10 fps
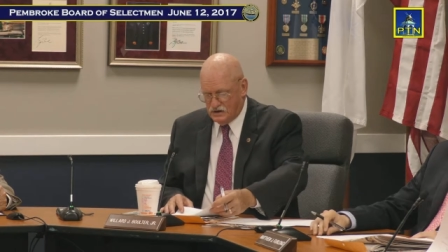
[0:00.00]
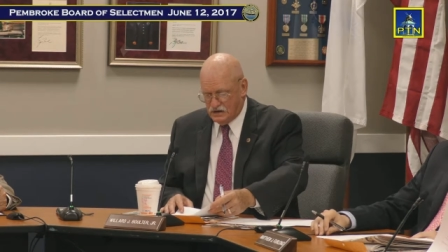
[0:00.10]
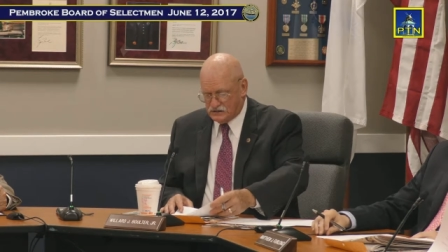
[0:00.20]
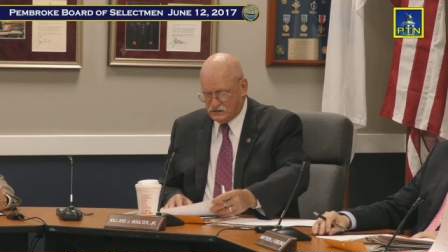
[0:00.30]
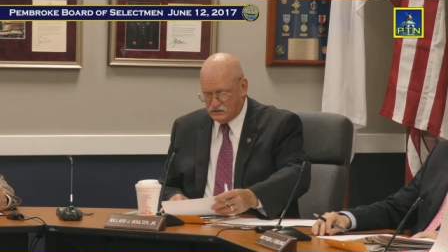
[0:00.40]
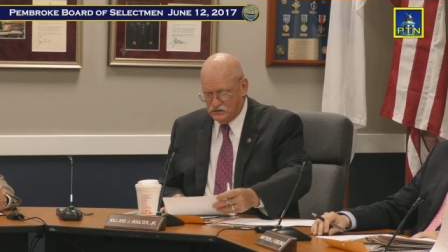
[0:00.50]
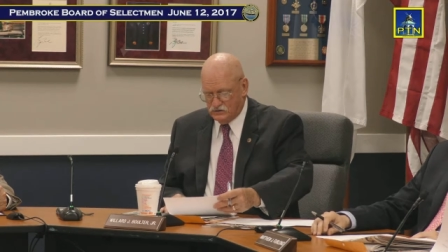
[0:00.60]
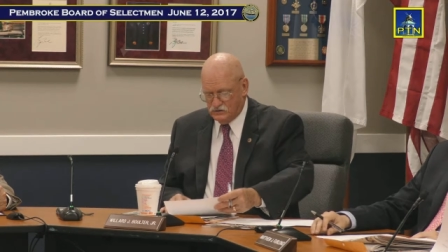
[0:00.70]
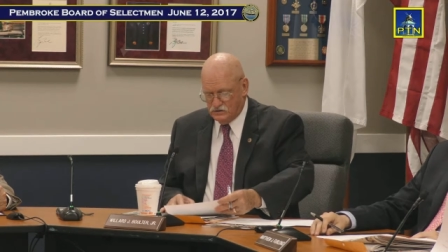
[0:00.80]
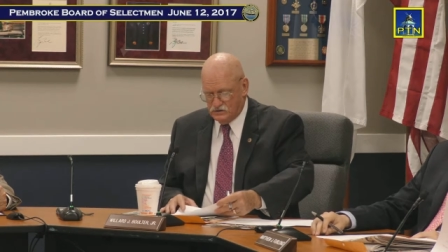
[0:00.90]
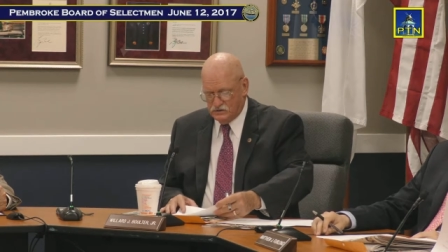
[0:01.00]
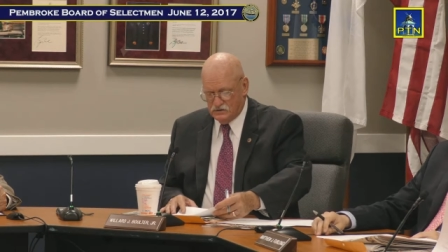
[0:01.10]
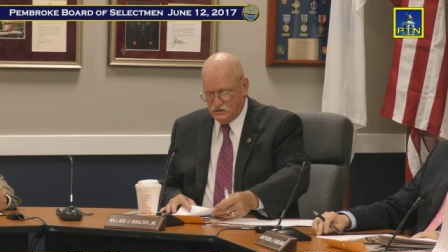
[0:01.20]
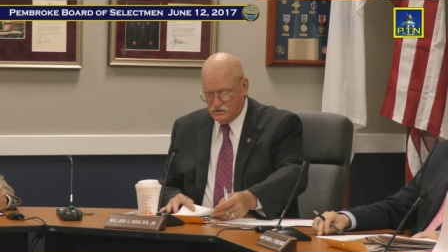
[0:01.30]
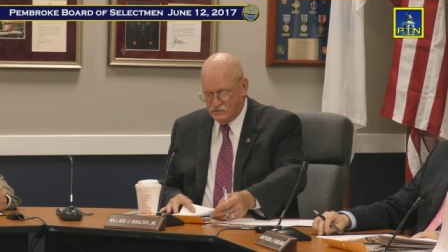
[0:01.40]
execute
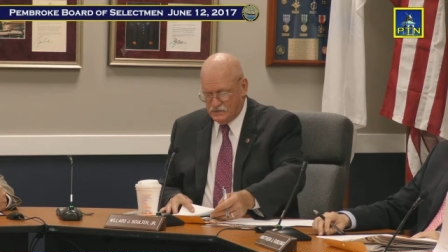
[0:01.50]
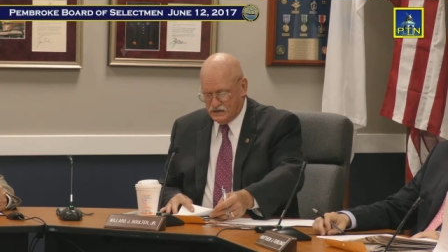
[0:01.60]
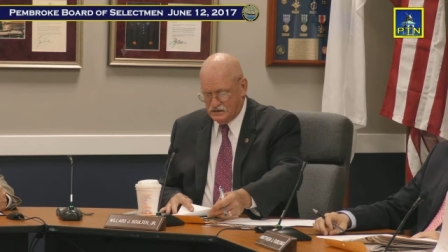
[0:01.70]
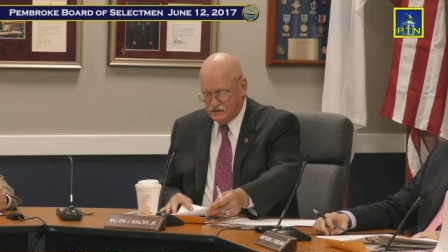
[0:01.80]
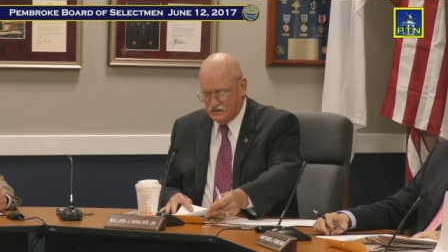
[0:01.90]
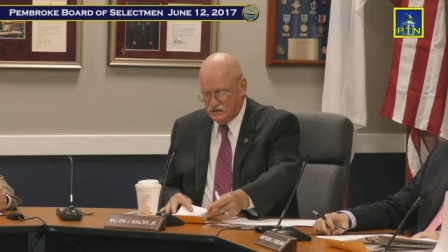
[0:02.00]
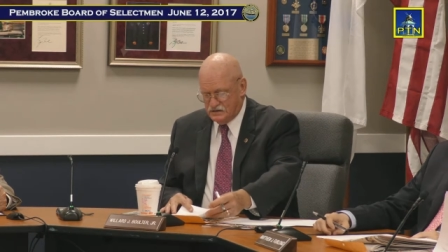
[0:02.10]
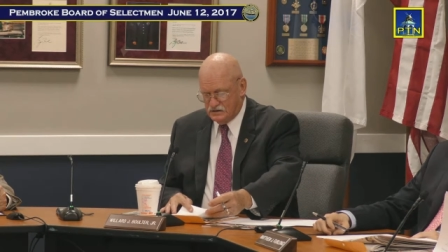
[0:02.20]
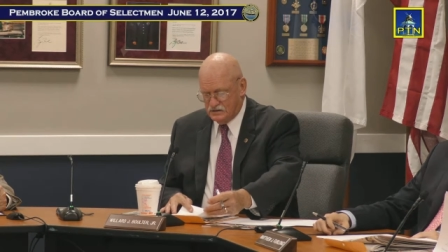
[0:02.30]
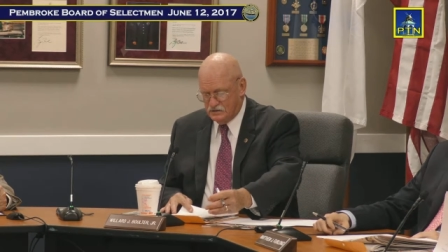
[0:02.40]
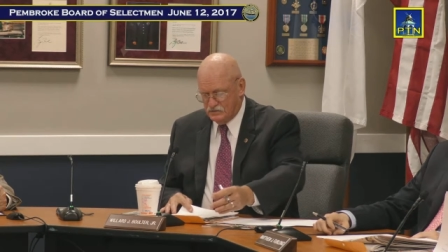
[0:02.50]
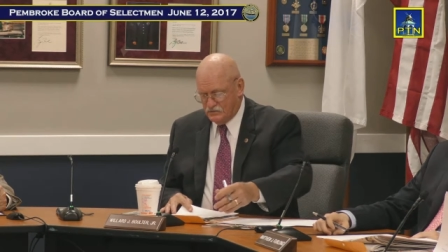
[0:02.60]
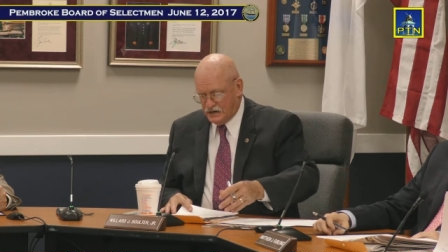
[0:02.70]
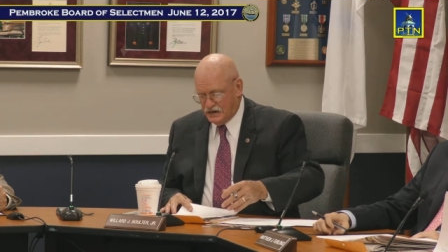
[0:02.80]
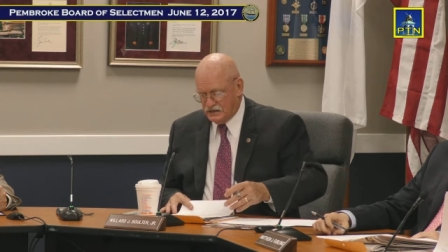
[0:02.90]
amended
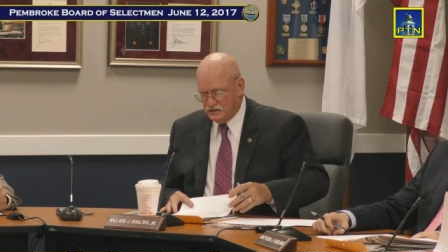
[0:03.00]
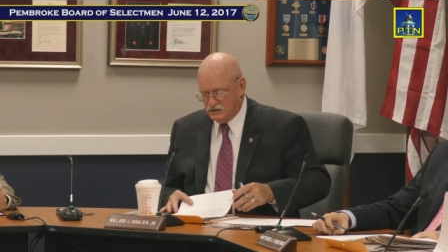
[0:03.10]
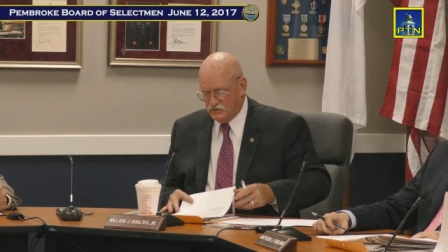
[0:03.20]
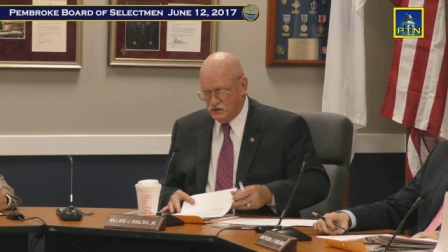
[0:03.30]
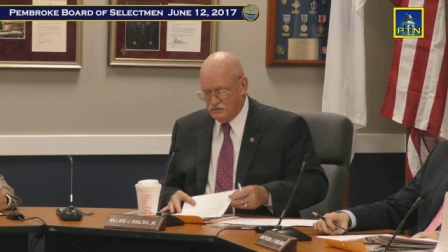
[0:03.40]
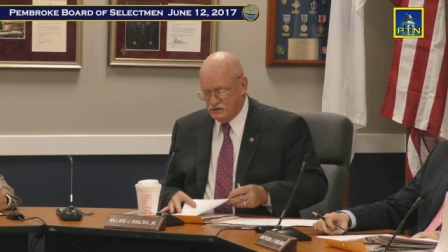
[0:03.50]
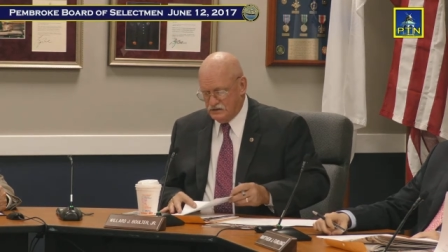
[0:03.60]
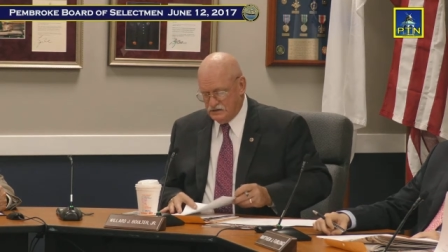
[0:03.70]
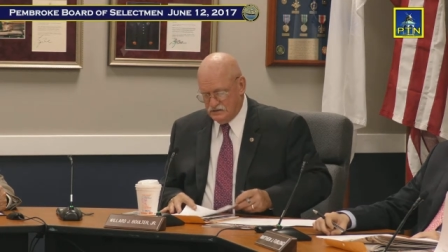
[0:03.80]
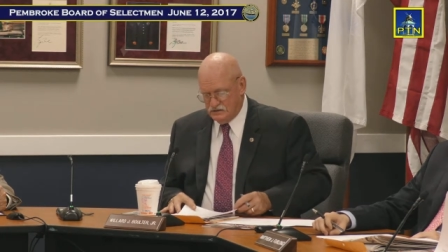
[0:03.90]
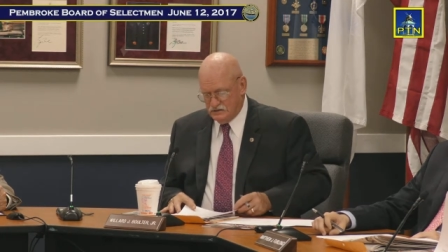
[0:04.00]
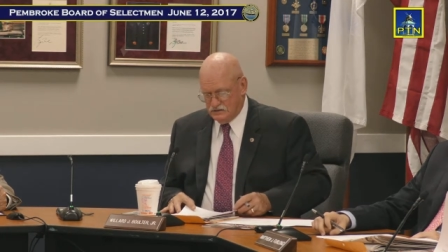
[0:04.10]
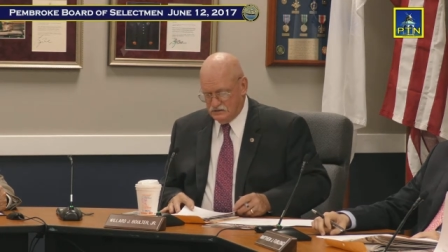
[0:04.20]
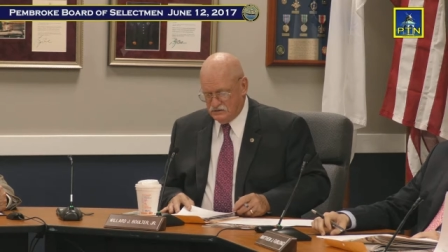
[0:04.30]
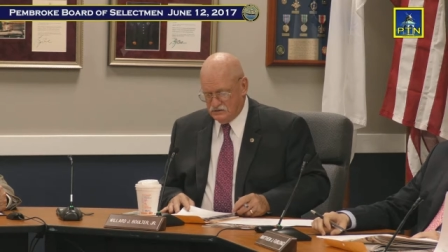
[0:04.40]
pilot agreement
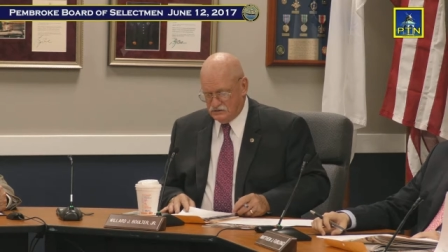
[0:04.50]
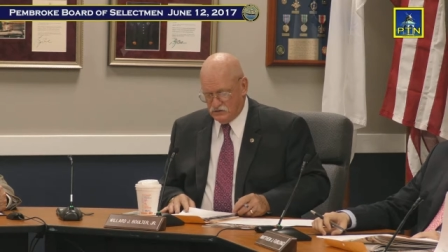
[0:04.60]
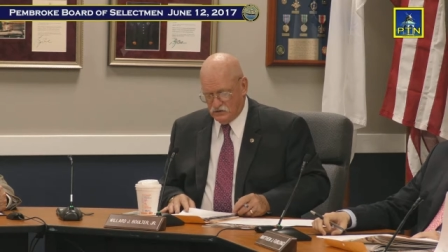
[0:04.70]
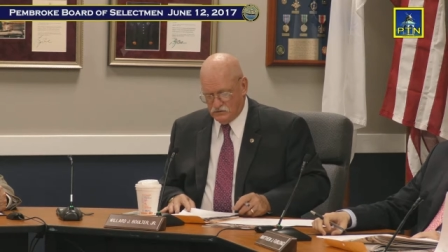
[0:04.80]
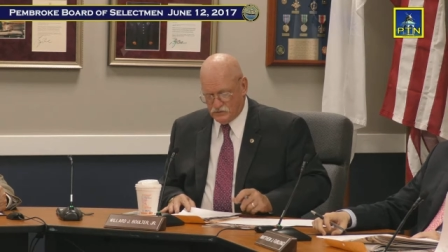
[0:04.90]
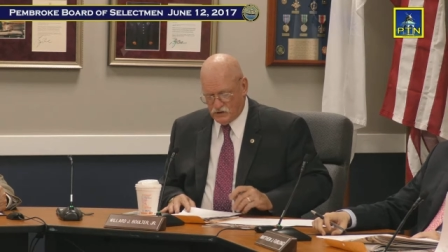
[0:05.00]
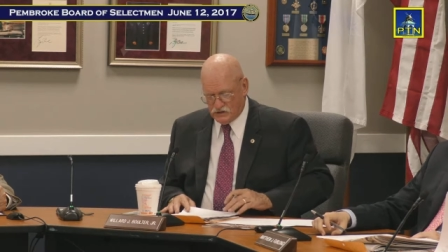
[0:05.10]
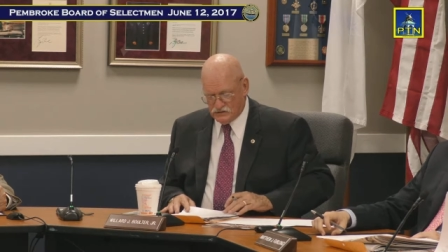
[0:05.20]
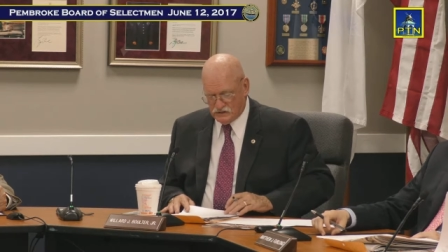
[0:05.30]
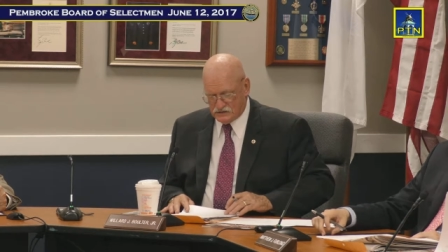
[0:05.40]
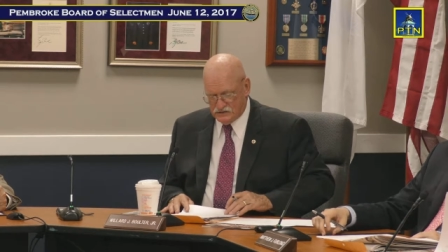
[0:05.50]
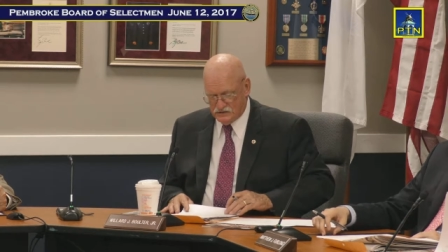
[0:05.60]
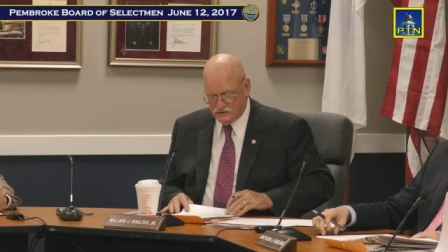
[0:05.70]
solar project.